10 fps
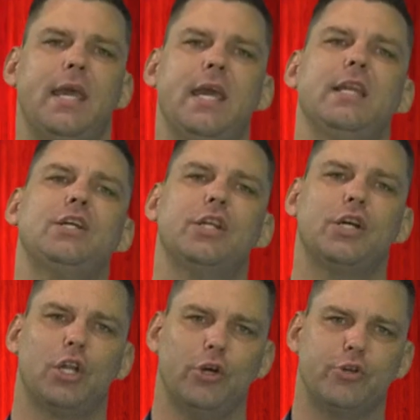In
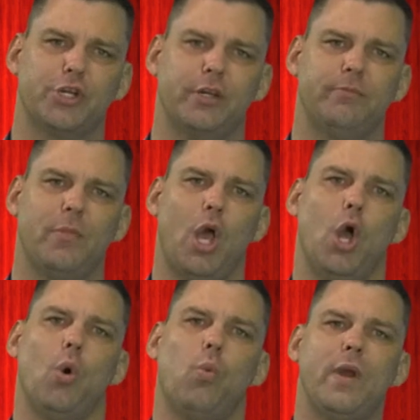conclusion,
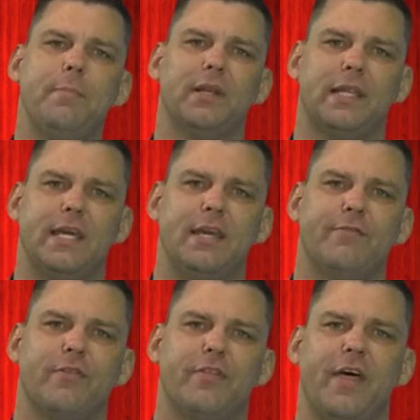we
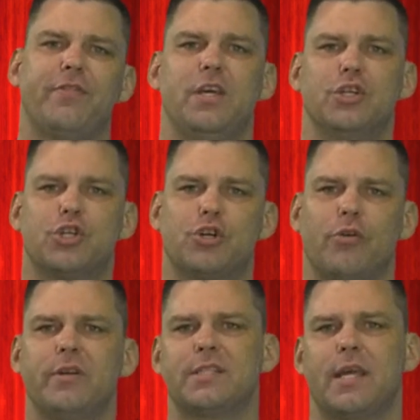believe that the
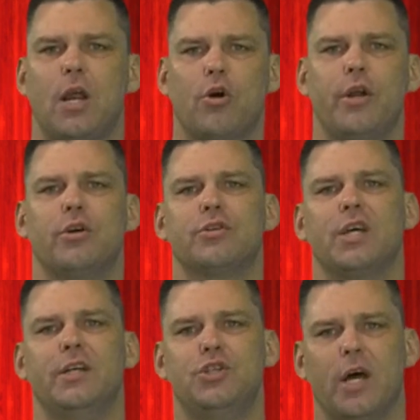insurance carriers,
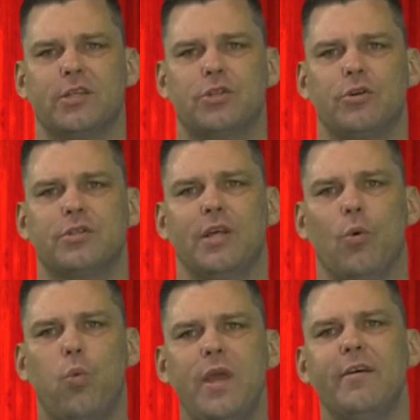adjusters
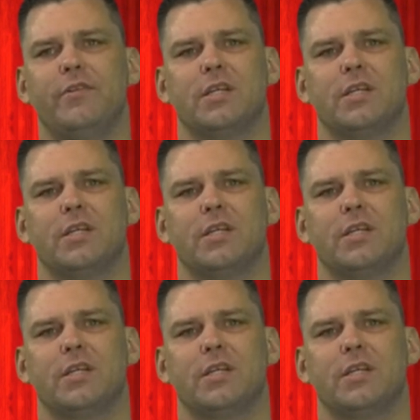that we have